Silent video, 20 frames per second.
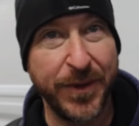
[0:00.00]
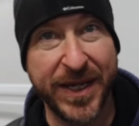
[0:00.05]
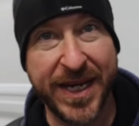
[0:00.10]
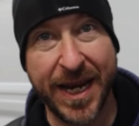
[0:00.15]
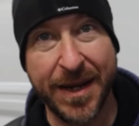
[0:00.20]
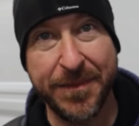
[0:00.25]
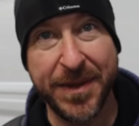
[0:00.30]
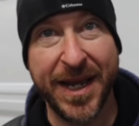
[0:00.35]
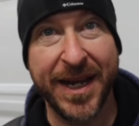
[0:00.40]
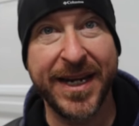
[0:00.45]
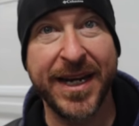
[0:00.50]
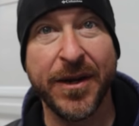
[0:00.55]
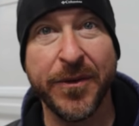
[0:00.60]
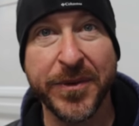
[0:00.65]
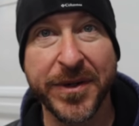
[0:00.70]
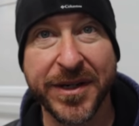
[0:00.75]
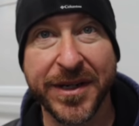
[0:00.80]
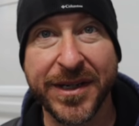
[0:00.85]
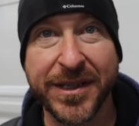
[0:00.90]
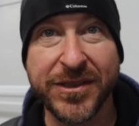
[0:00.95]
we came back here,
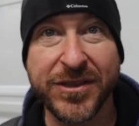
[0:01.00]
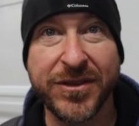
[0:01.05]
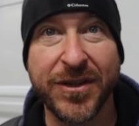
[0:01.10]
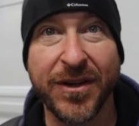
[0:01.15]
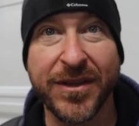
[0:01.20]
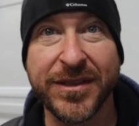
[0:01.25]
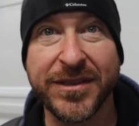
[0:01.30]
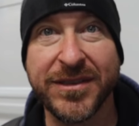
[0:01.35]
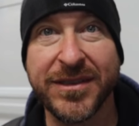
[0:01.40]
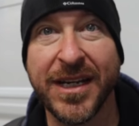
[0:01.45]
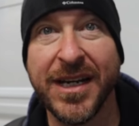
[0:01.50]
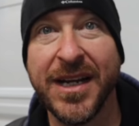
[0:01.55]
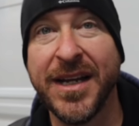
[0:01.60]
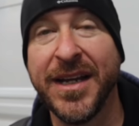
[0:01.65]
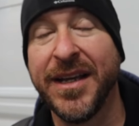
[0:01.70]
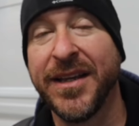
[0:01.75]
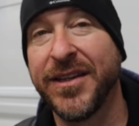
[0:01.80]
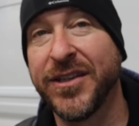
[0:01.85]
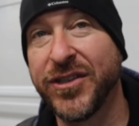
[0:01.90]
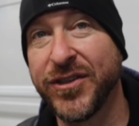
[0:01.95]
we're gonna install this,
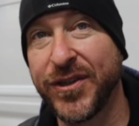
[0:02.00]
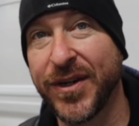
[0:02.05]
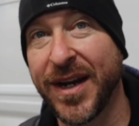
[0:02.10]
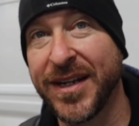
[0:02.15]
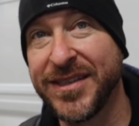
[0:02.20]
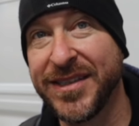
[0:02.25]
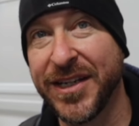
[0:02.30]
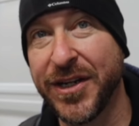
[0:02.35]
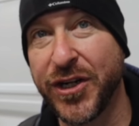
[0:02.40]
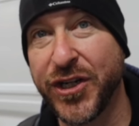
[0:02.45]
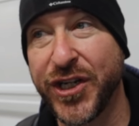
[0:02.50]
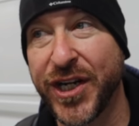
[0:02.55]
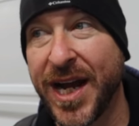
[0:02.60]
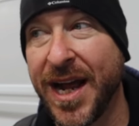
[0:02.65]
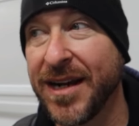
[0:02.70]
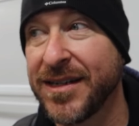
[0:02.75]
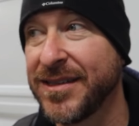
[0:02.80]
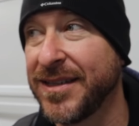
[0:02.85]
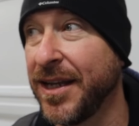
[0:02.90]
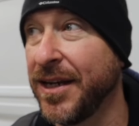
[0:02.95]
the struts and the
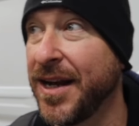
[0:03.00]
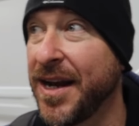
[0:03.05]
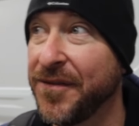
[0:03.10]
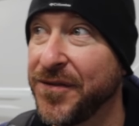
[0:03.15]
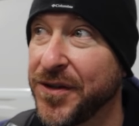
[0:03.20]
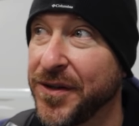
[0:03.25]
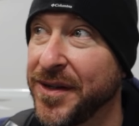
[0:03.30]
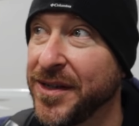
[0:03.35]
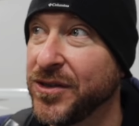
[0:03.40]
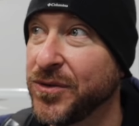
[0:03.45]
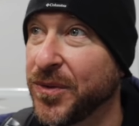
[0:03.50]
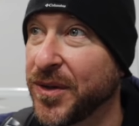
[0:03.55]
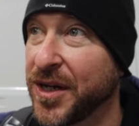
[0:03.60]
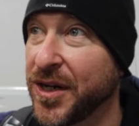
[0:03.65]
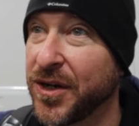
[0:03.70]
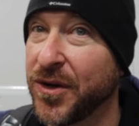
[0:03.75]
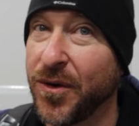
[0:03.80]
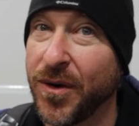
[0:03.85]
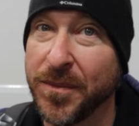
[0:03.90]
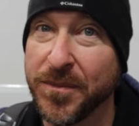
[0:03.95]
shocks. Then after this, we're
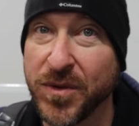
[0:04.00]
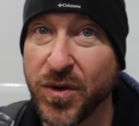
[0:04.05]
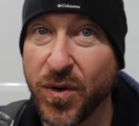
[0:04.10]
gonna go up